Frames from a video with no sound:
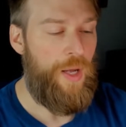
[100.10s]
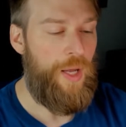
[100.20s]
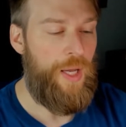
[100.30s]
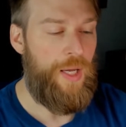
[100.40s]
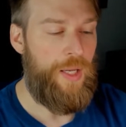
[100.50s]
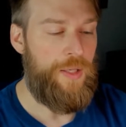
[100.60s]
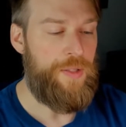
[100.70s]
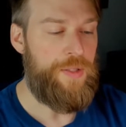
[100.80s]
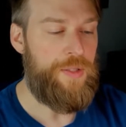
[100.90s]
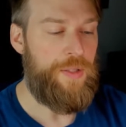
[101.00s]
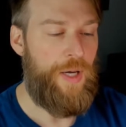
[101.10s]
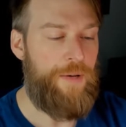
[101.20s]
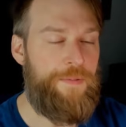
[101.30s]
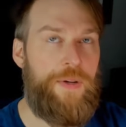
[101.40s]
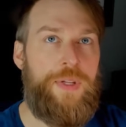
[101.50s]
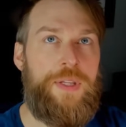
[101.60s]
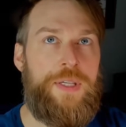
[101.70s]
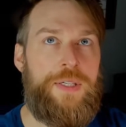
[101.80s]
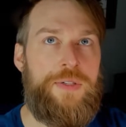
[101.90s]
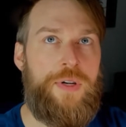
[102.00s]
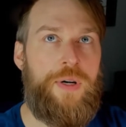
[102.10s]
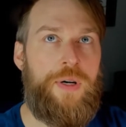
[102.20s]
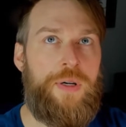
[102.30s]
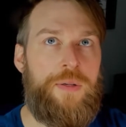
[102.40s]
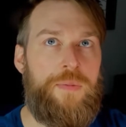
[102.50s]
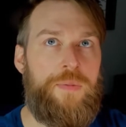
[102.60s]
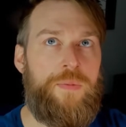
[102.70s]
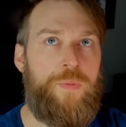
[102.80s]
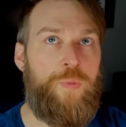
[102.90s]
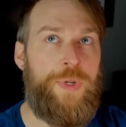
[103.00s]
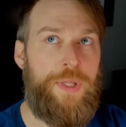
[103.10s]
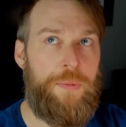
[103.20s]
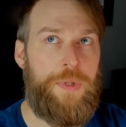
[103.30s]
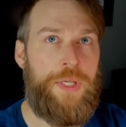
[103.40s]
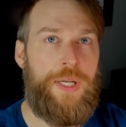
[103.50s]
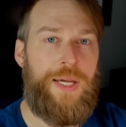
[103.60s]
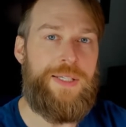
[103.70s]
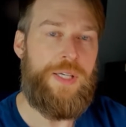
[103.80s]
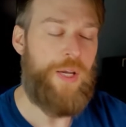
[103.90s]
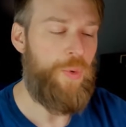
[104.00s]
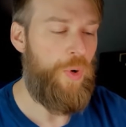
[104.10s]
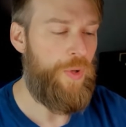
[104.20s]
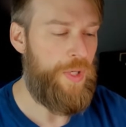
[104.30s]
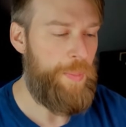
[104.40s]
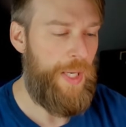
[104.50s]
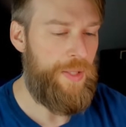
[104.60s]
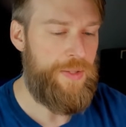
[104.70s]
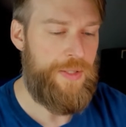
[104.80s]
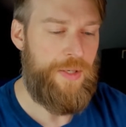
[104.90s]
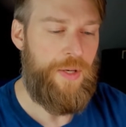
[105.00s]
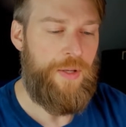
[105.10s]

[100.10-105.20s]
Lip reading: And I found that these are really, really nice, high quality pens.